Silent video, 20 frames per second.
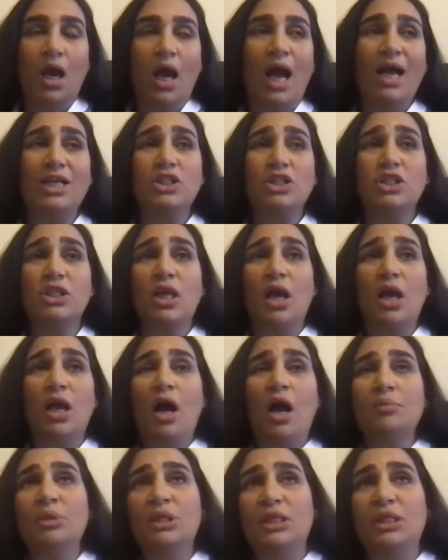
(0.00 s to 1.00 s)
Actually,
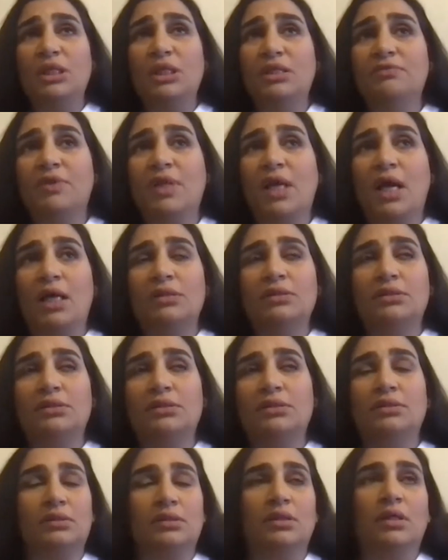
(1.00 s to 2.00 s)
I believe that
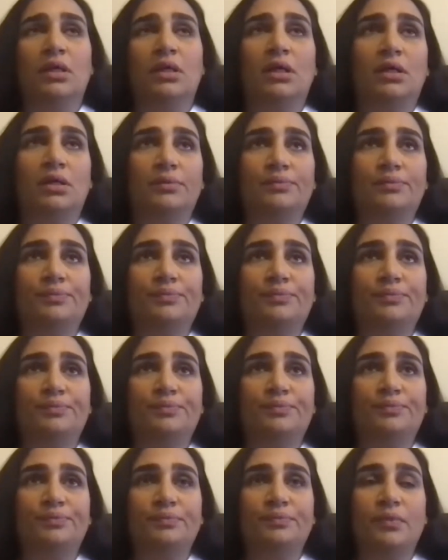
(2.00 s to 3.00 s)

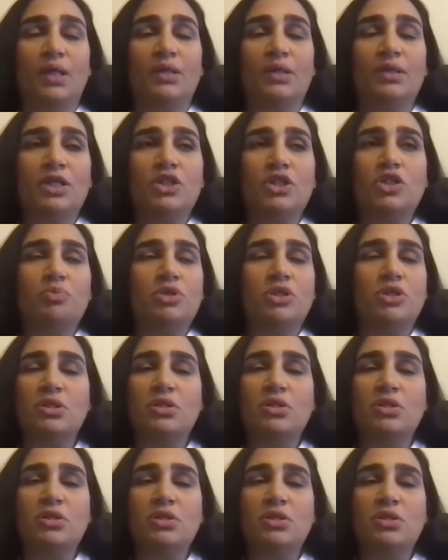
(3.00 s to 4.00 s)
the Egyptian
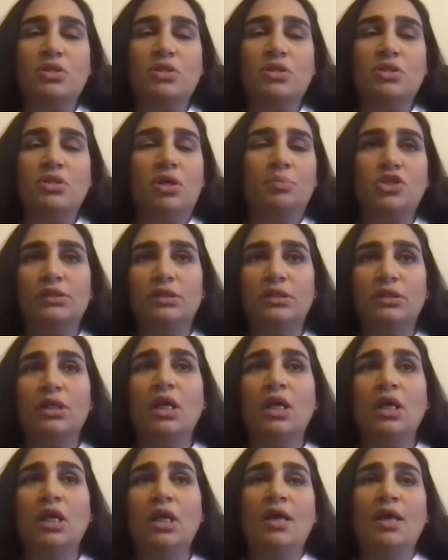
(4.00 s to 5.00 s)
startups
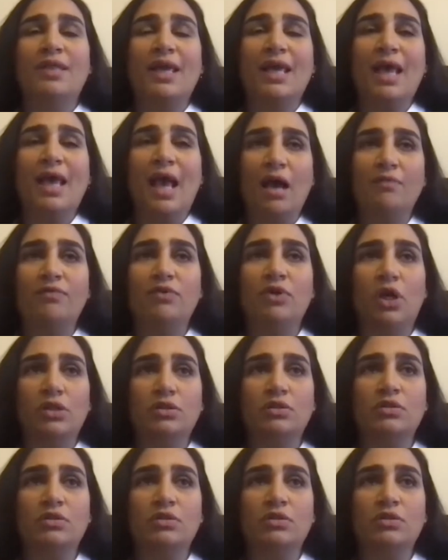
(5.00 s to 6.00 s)
in general, they
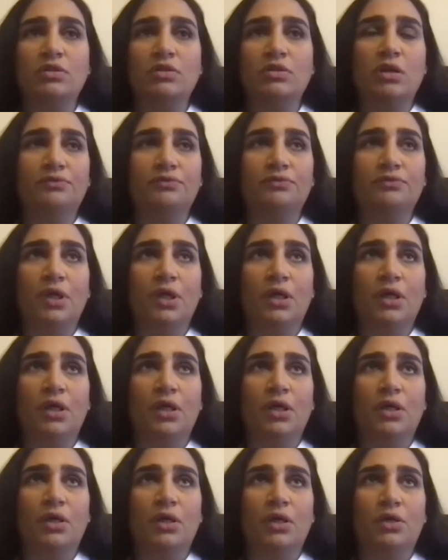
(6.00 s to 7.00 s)
have lots of
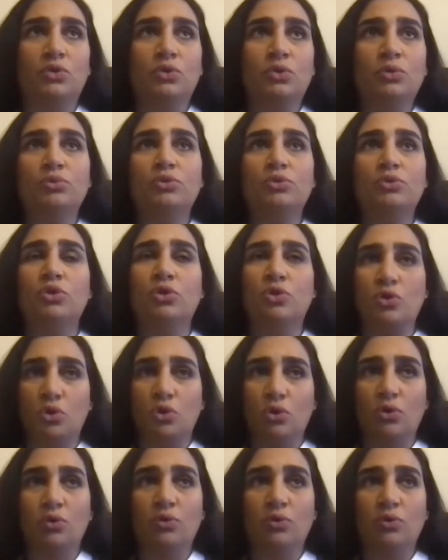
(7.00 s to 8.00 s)
room to
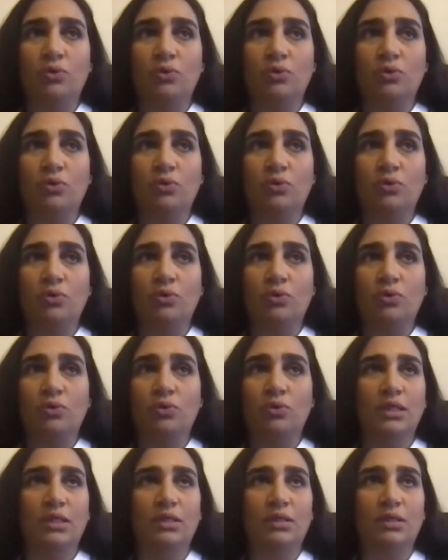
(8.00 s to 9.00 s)
grow.
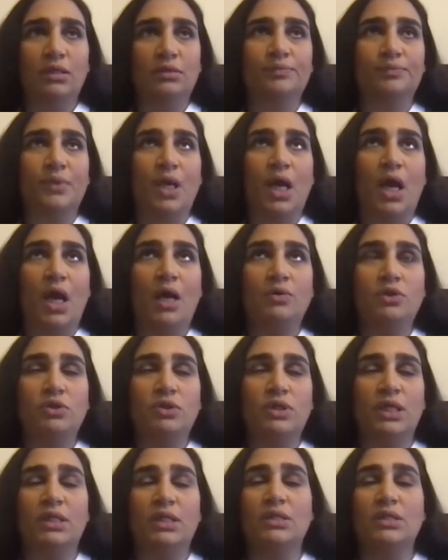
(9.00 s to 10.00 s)
They're still,
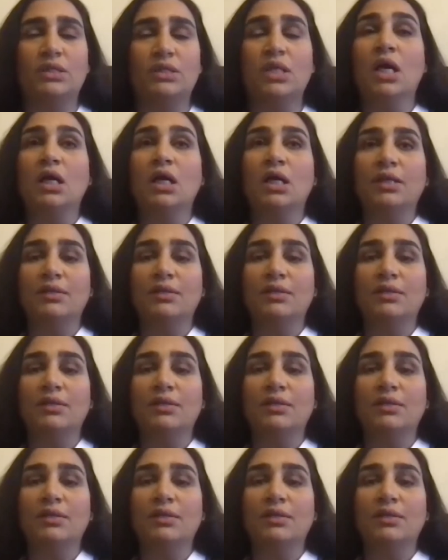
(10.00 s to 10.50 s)
how do you say this?